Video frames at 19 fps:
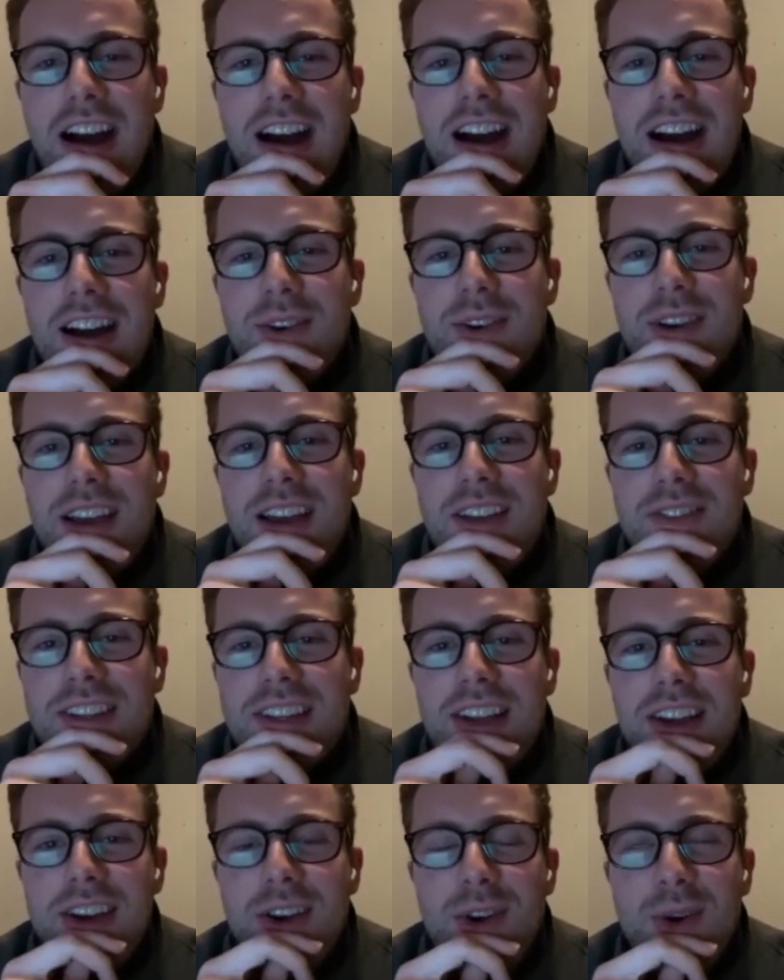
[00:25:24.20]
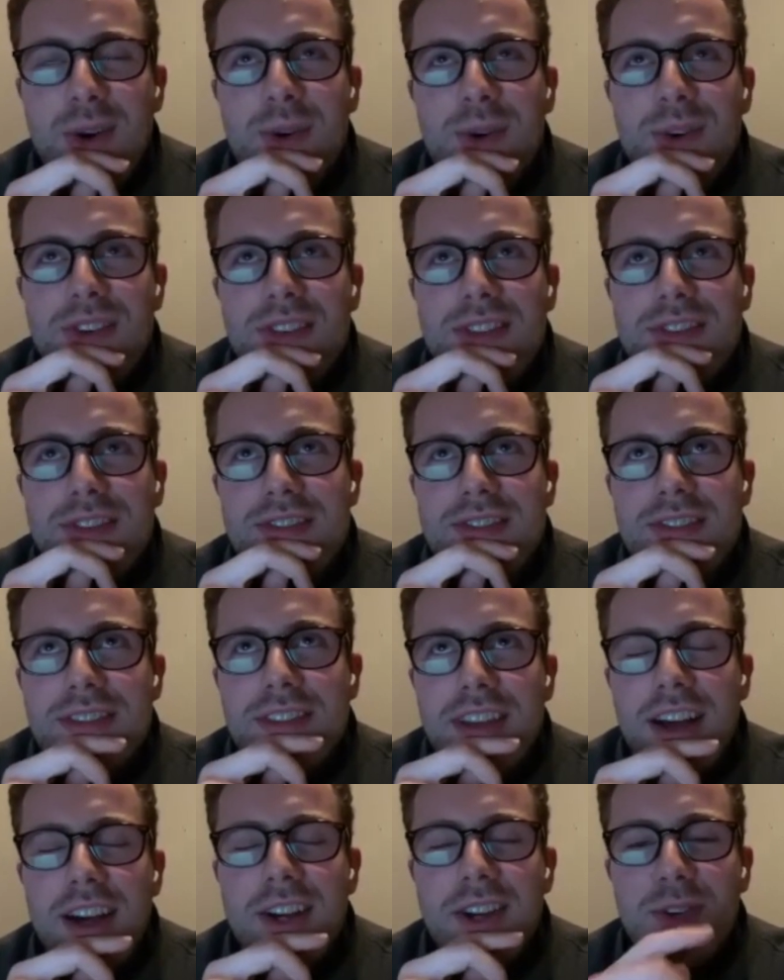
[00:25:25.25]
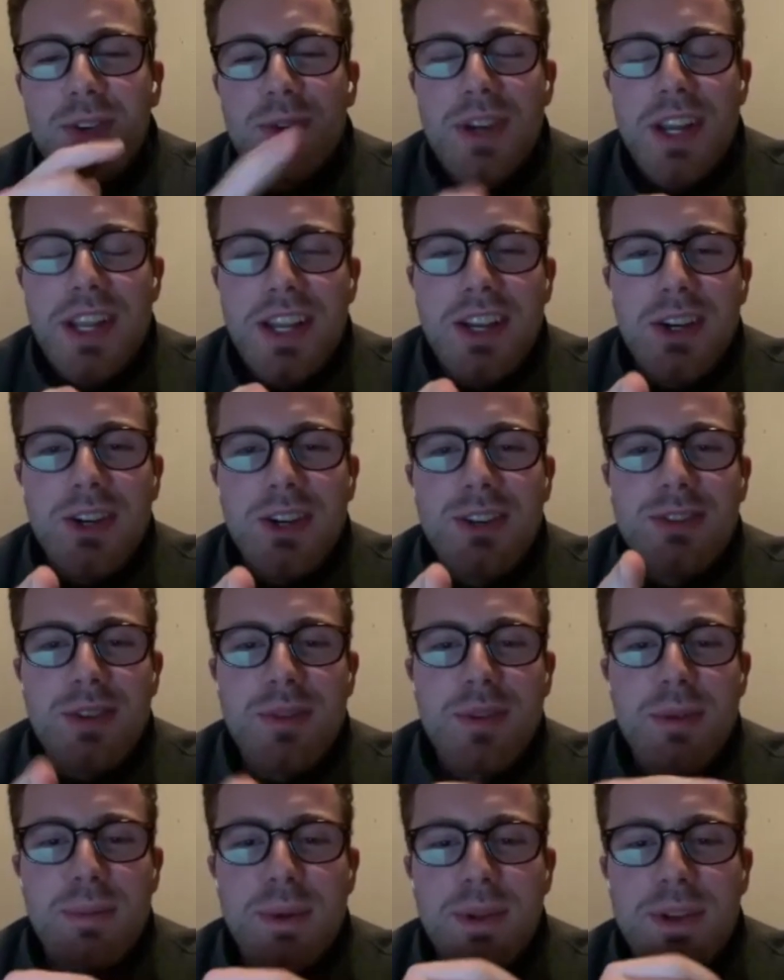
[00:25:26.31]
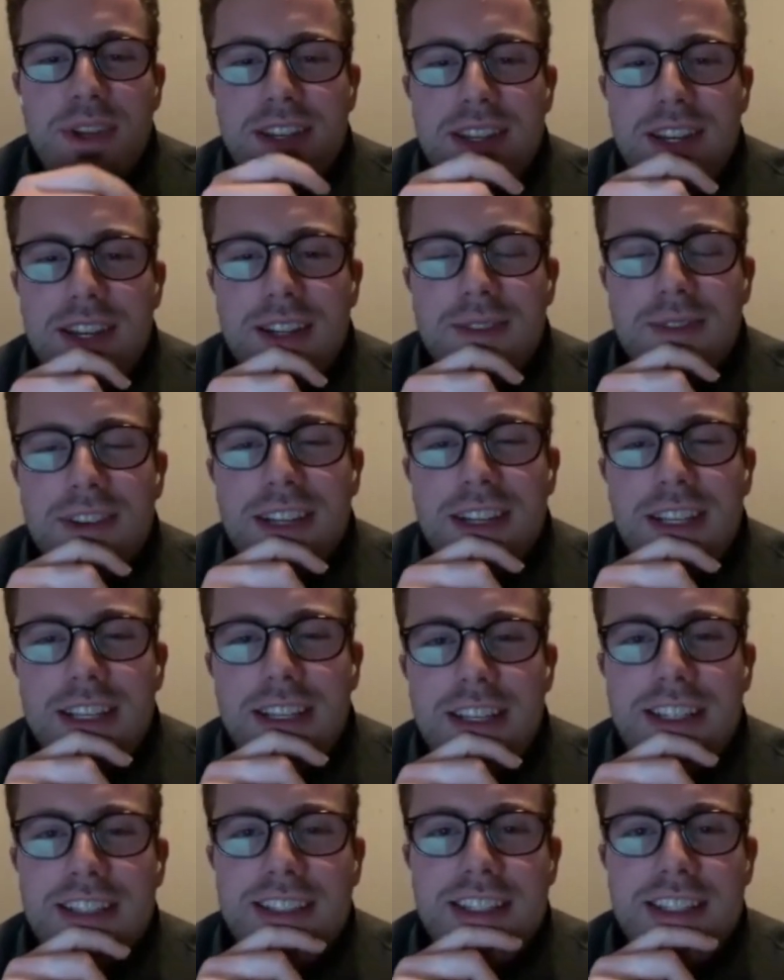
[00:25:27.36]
I would have to go Uncle Rico from Napoleon Dynamite because